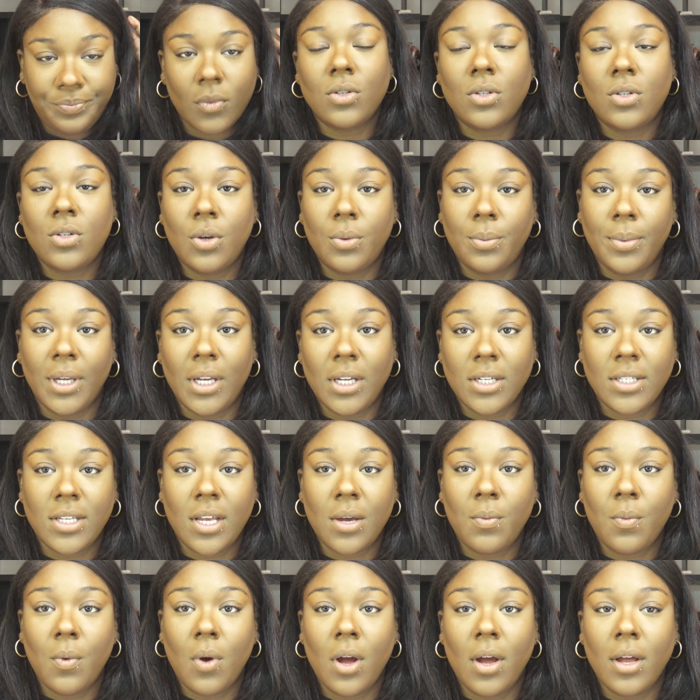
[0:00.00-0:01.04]
So because
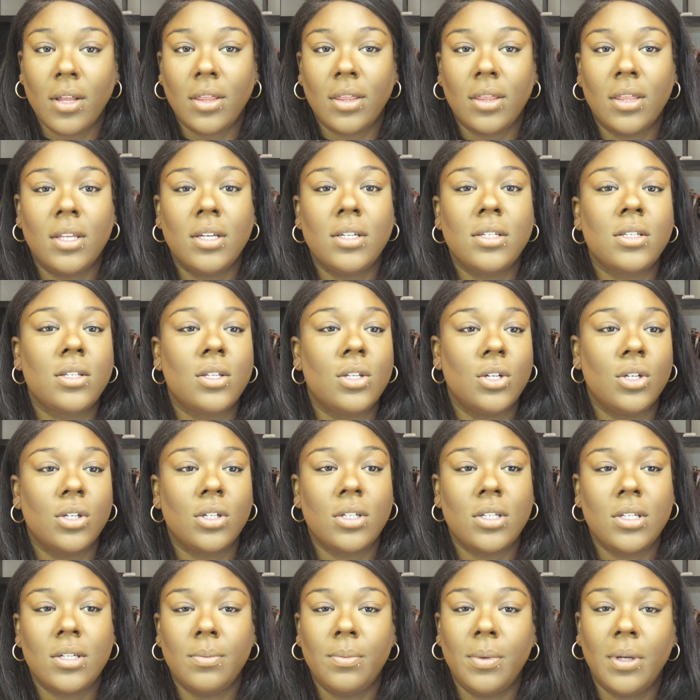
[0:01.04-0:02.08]
I want this
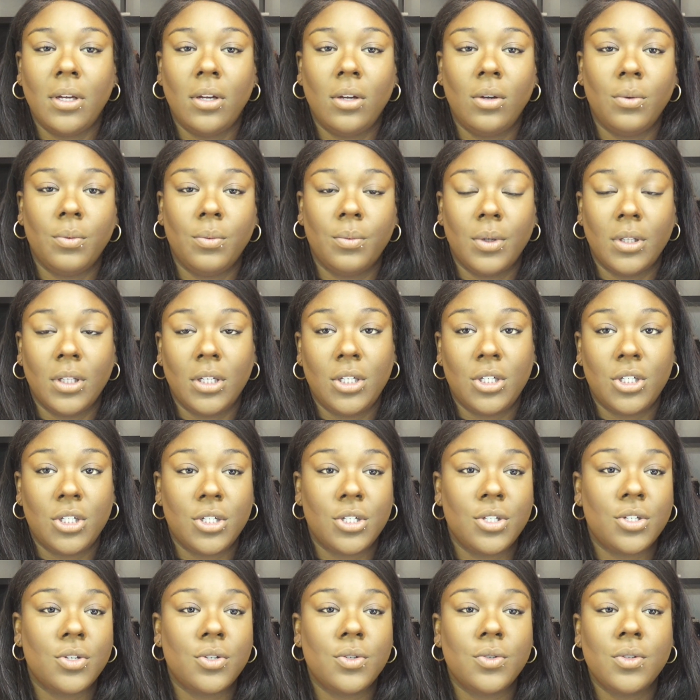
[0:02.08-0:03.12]
look to be really
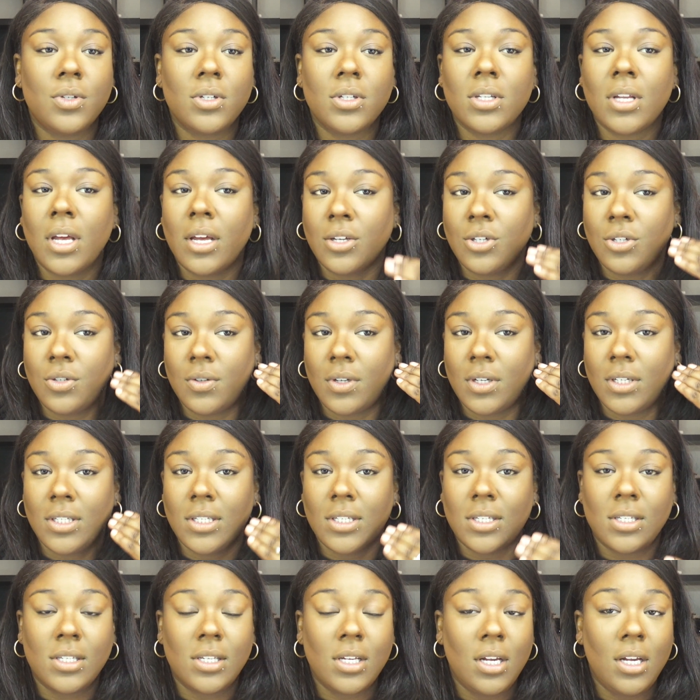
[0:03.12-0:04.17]
chiseled, as you can
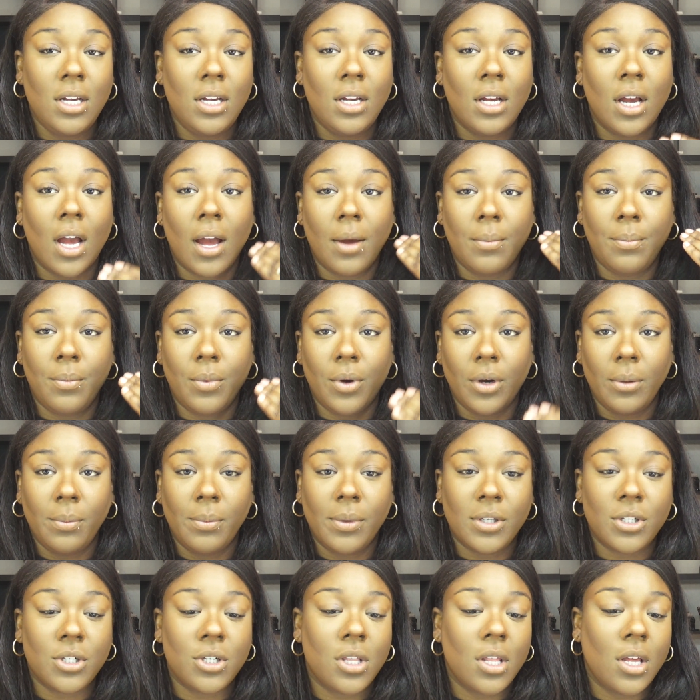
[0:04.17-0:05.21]
see, I'm pretty
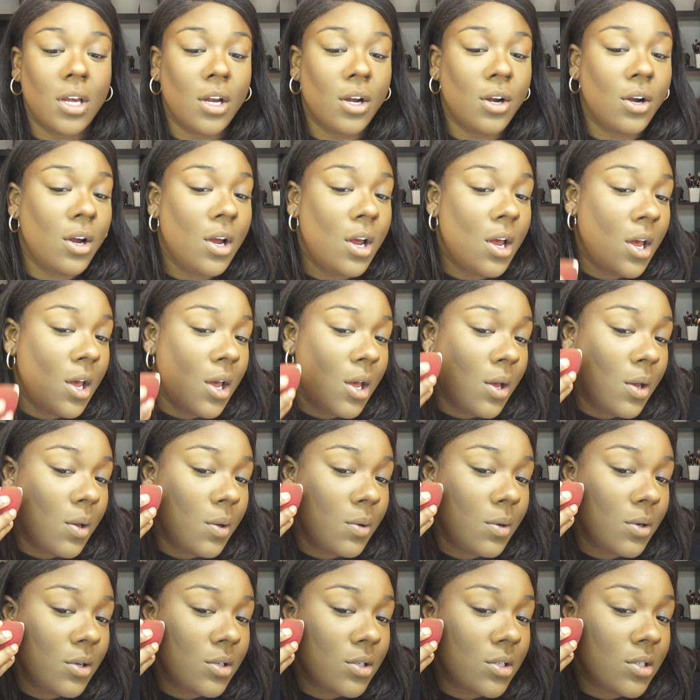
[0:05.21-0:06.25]
much there.
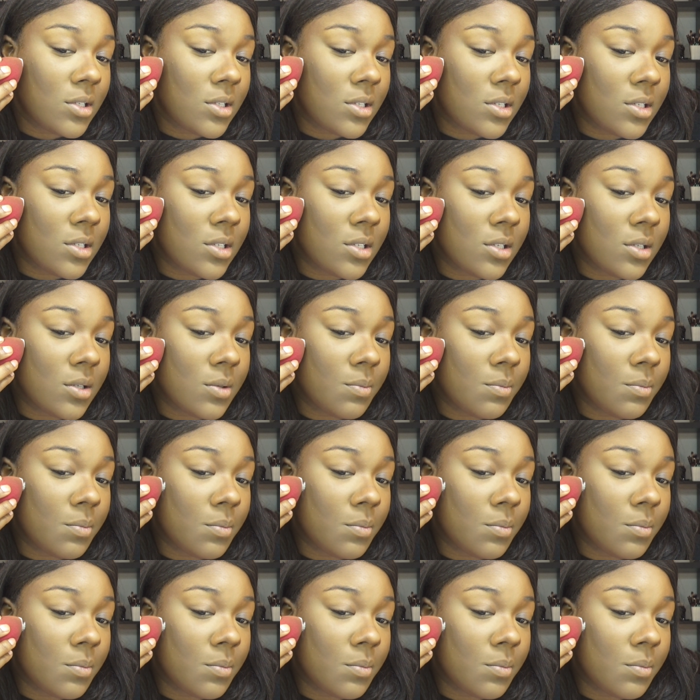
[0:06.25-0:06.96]
I'm gonna just